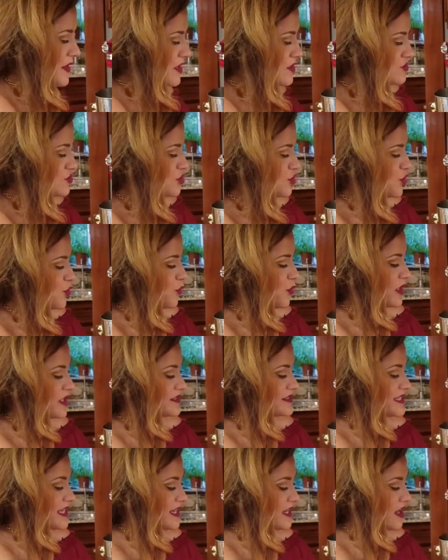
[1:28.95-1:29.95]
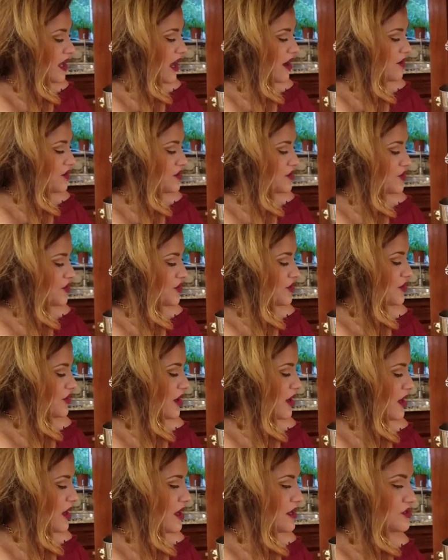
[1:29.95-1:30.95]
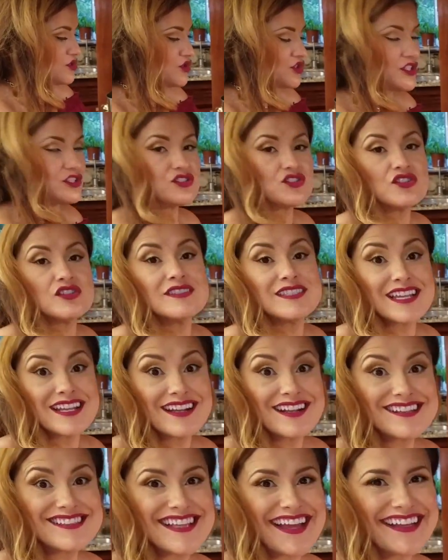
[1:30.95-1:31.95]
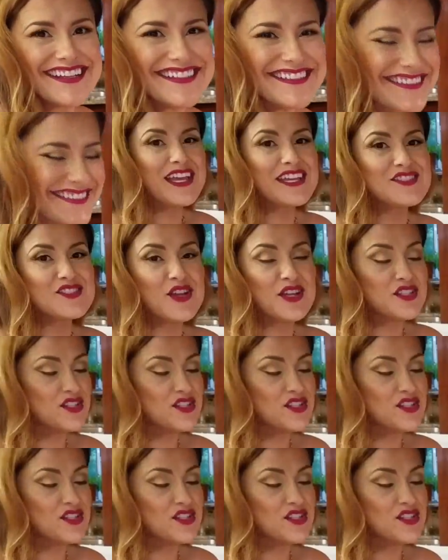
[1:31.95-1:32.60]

So you want to take out your chorizo and set it aside. Okay, so I